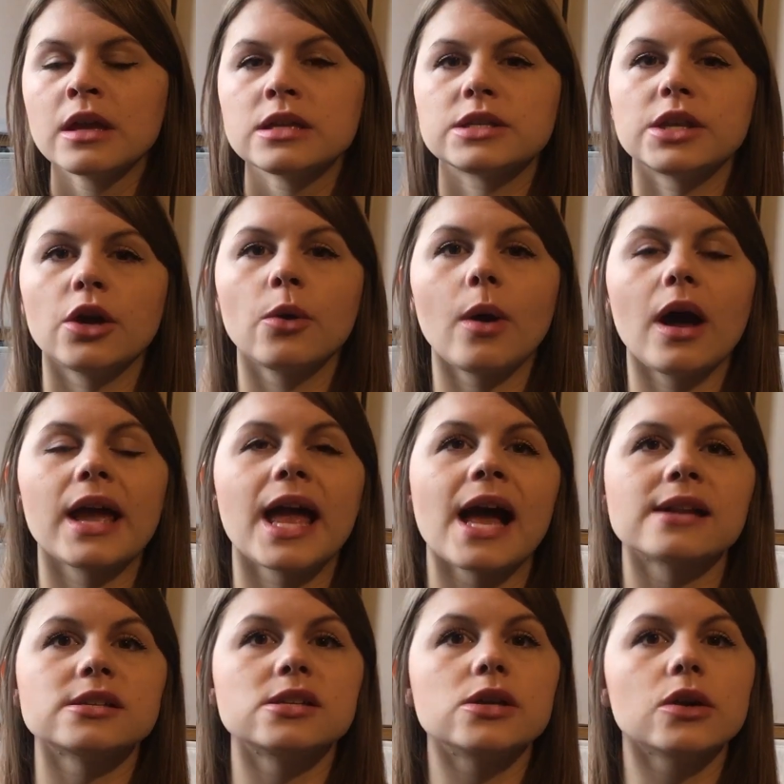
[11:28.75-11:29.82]
So I
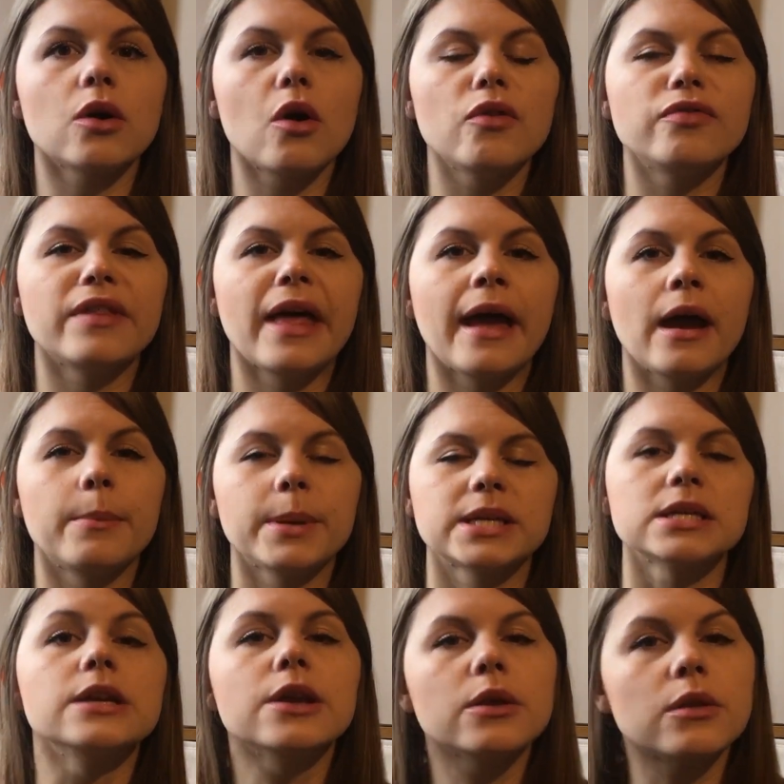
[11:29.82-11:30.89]
had a look on there
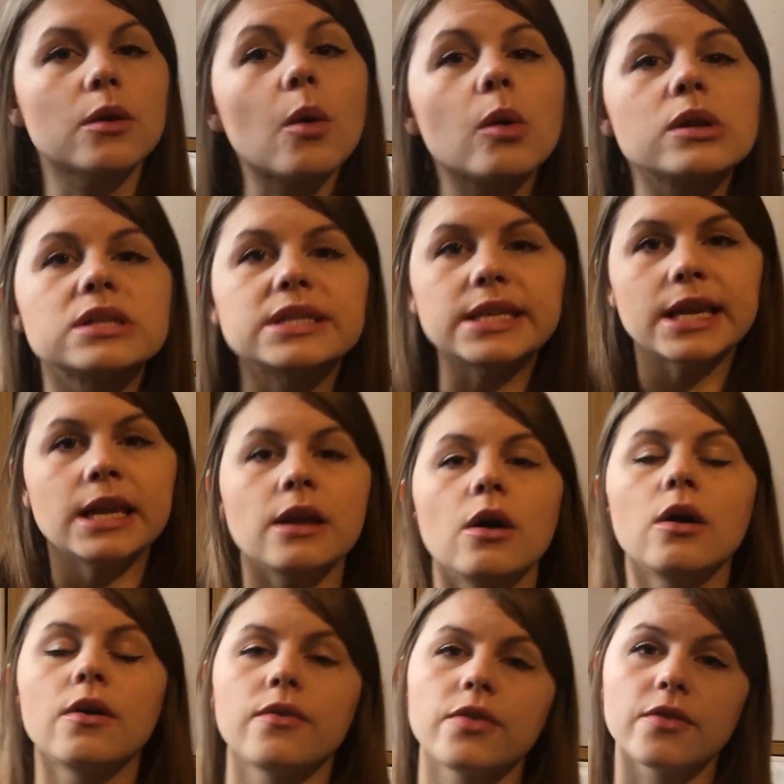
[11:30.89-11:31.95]
because I know the quality
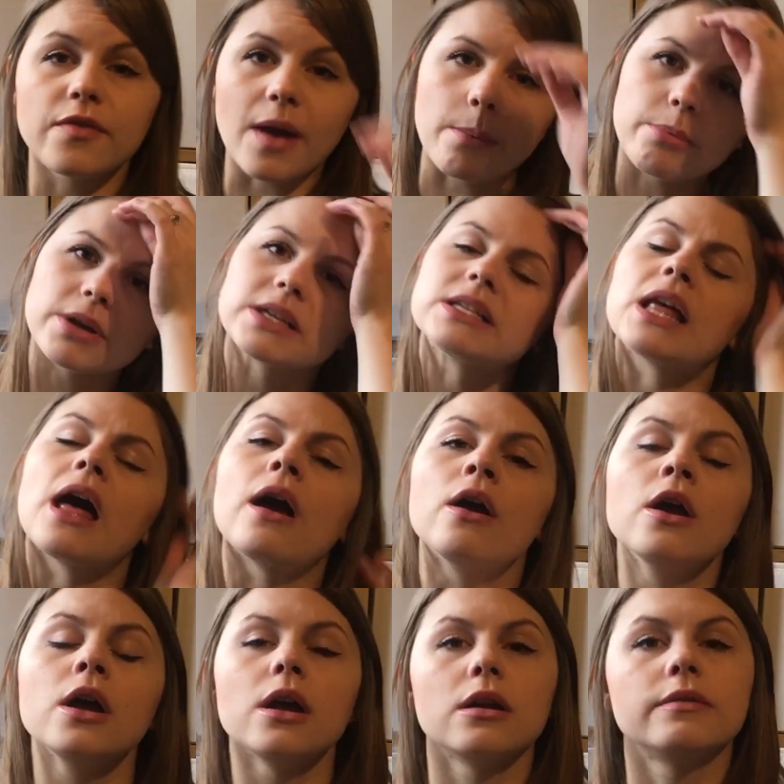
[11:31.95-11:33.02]
of the fabrics there
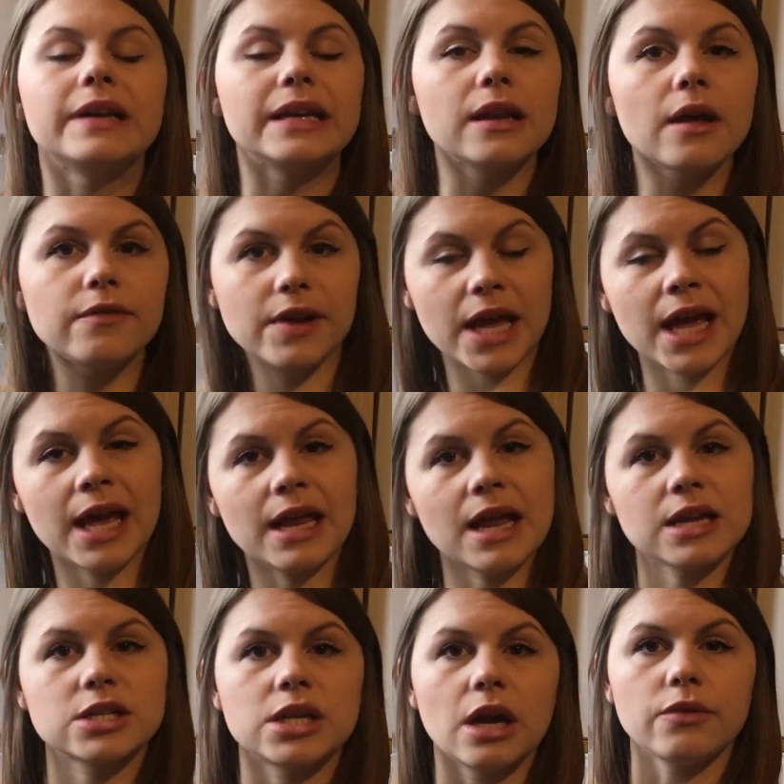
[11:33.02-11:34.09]
are really lovely, and
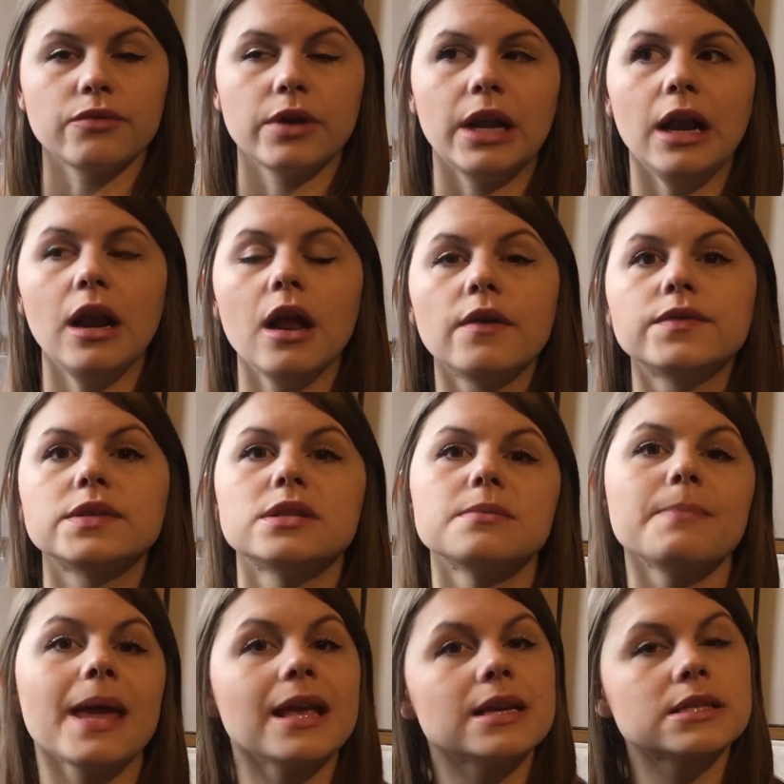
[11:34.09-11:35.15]
actually I've really loved
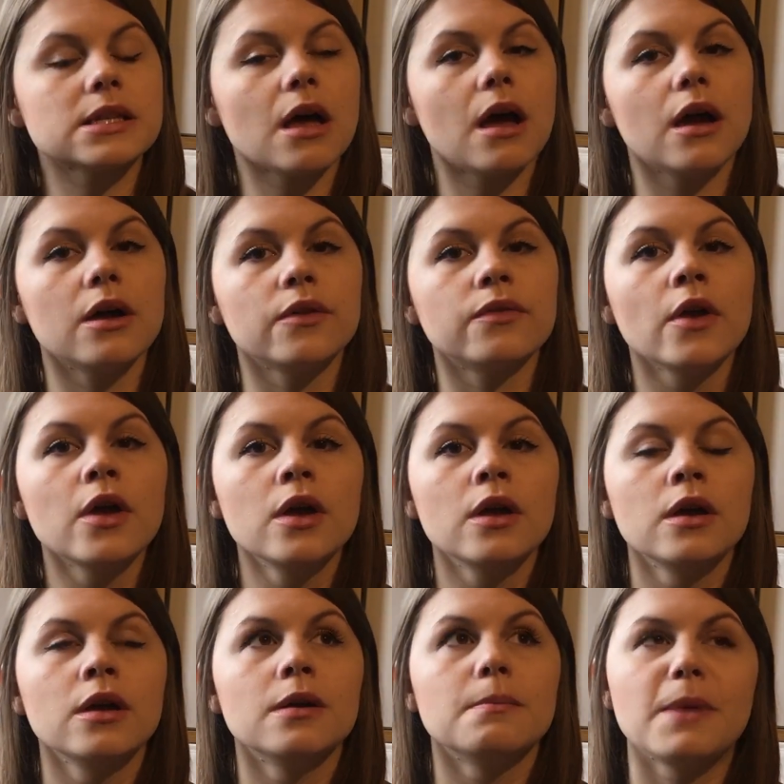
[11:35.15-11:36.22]
the makes I've
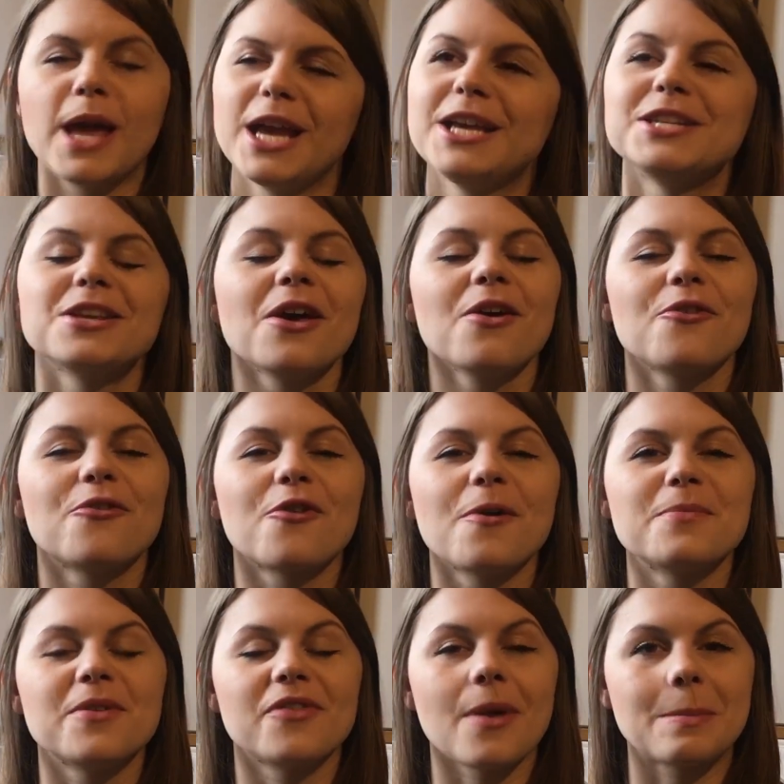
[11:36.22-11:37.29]
made
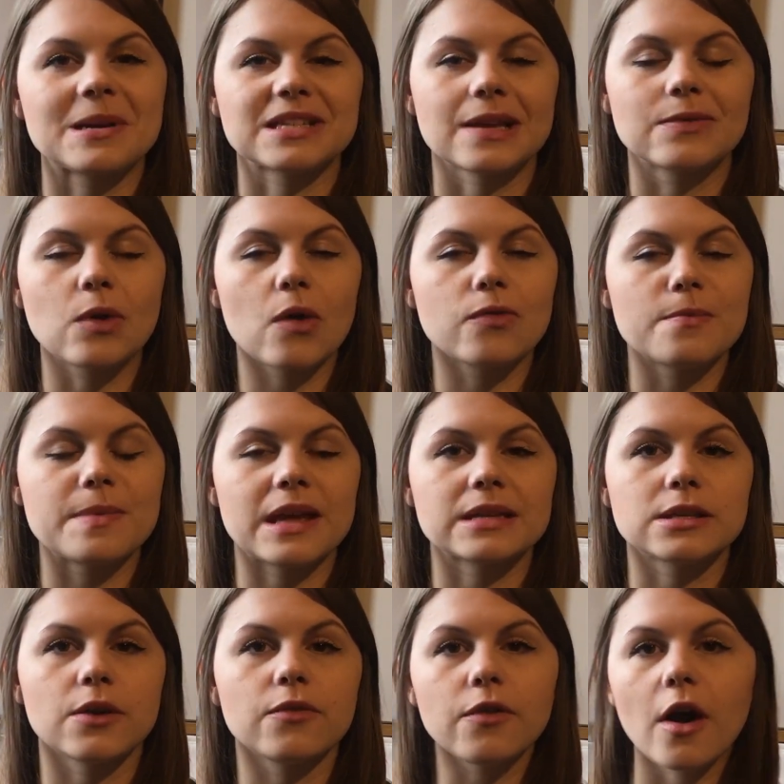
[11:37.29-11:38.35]
from the fabrics I've got from there
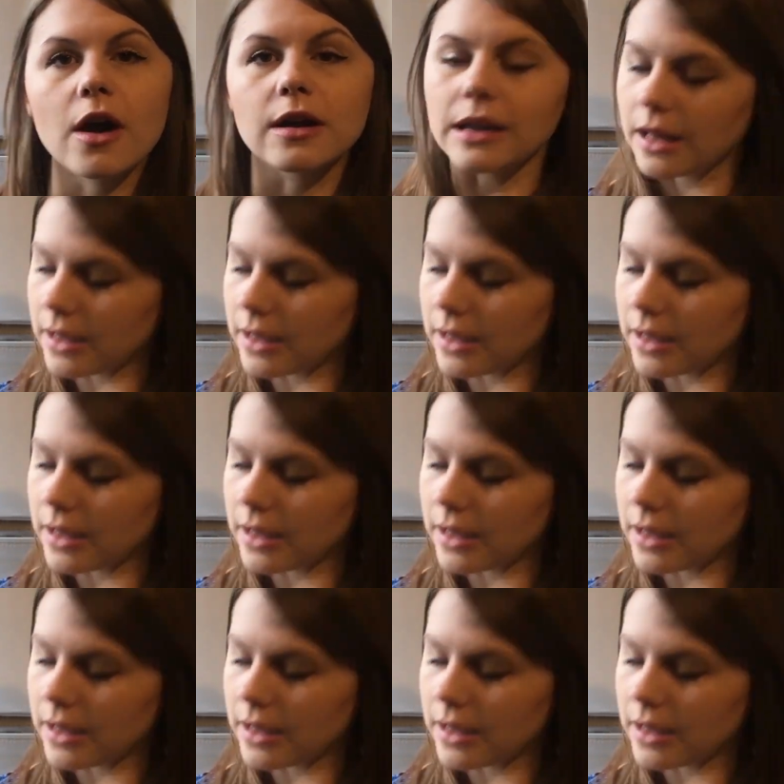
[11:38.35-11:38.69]
so far,